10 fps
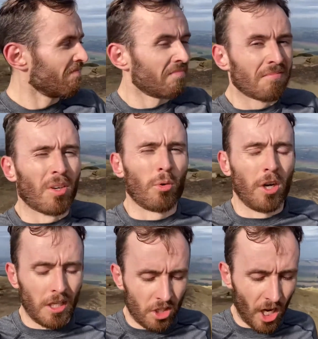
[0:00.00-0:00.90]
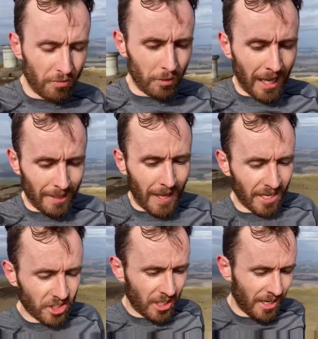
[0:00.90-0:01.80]
Really chuffed with that
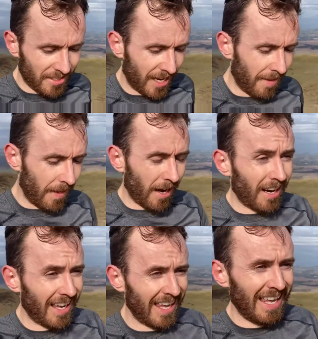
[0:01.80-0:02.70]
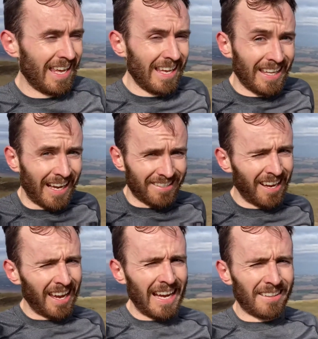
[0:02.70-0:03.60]
last ascent there. That
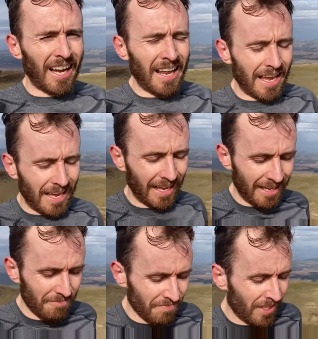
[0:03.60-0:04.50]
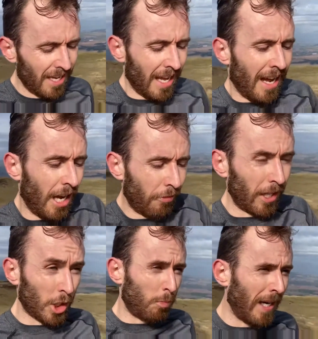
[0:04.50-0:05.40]
set 8 done. I felt a
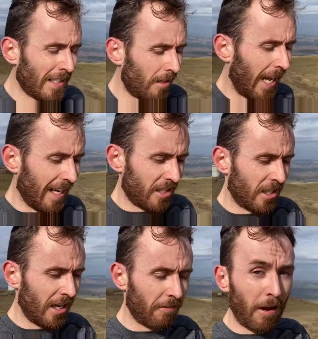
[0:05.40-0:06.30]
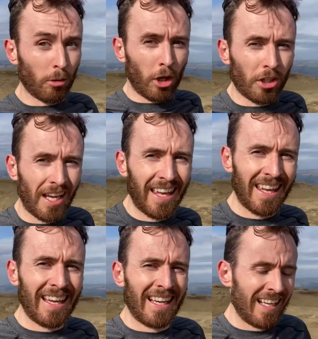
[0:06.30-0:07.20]
spring in the legs. I felt good.
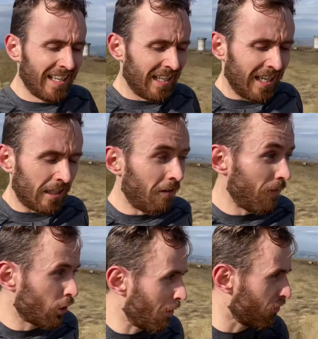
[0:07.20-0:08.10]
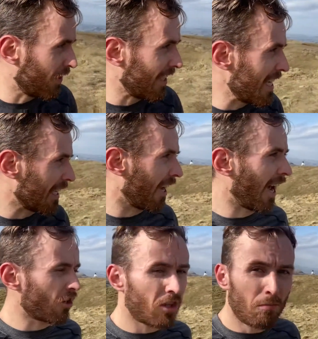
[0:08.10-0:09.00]
I didn't feel too much fatigue.
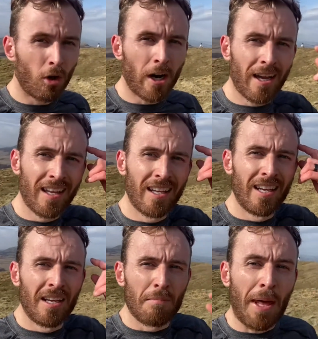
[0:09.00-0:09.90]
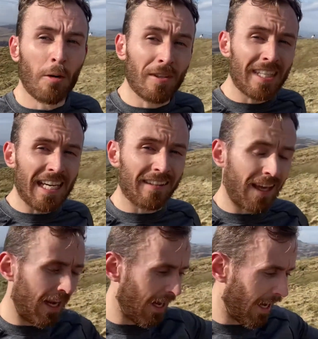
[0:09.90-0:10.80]
Actually more mental fatigue
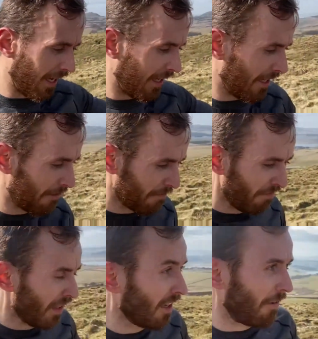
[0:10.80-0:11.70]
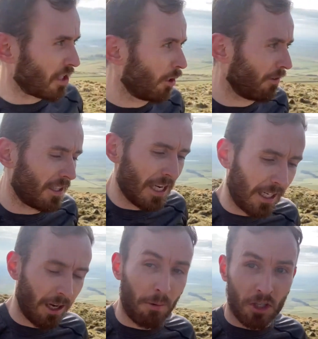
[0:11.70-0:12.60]
than physical fatigue,
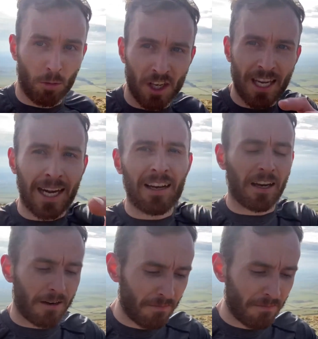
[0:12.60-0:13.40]
which is what I said earlier.